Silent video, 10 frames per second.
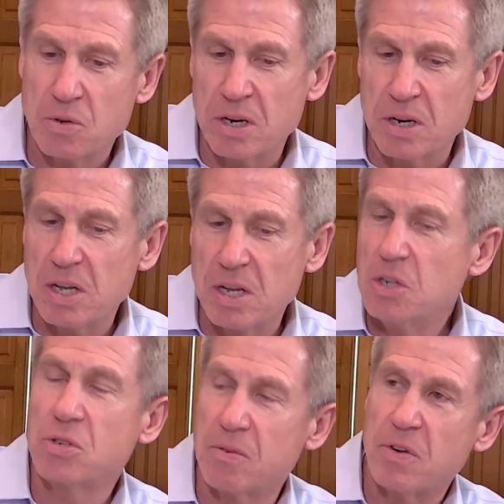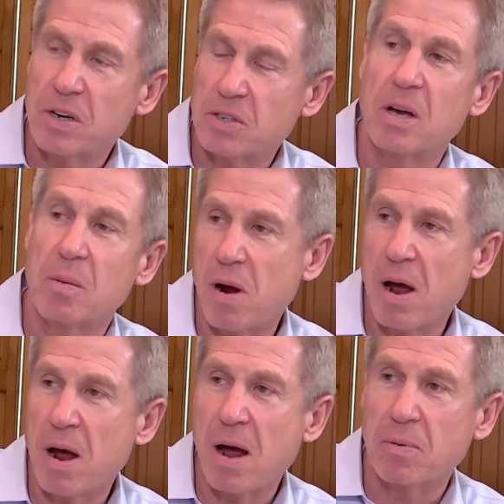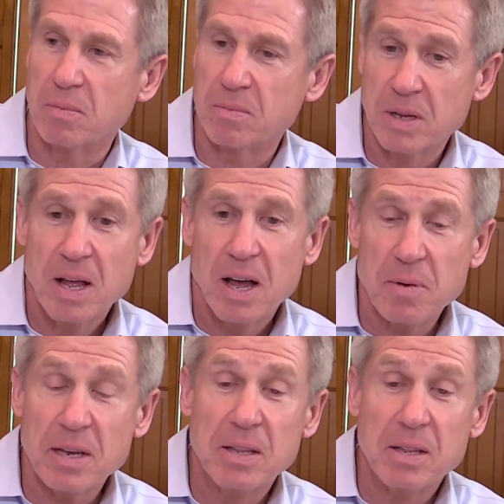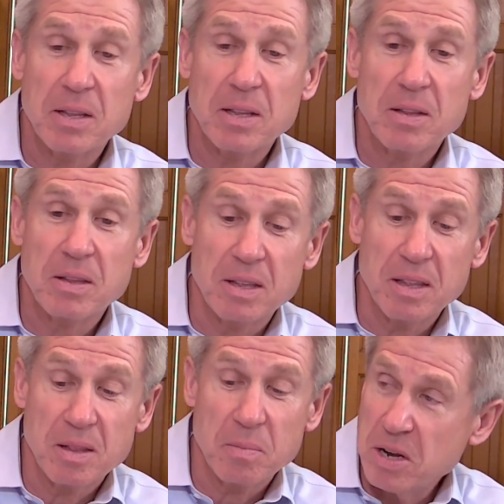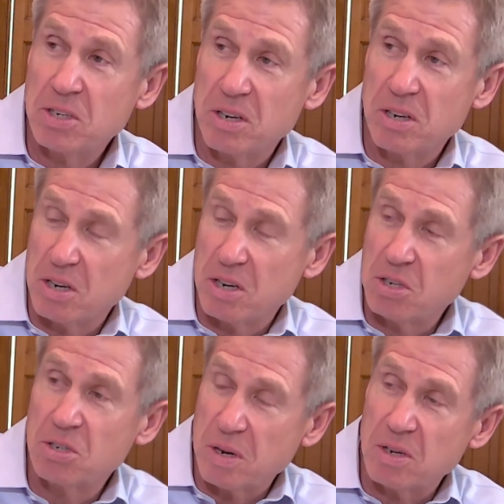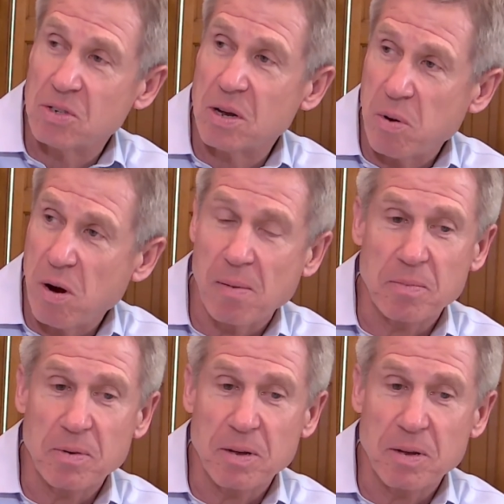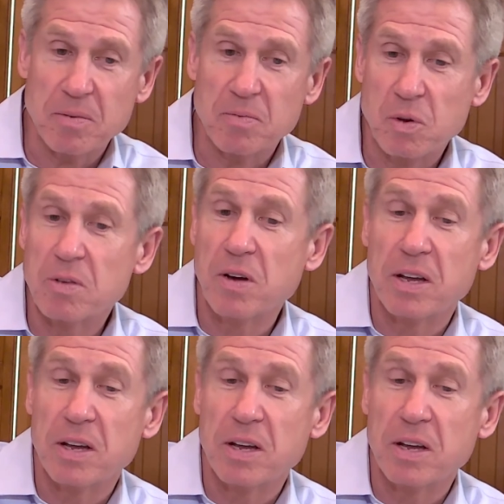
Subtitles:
there's an interest in fixing a problem. I mean, the pension issue is a problem, and fully funding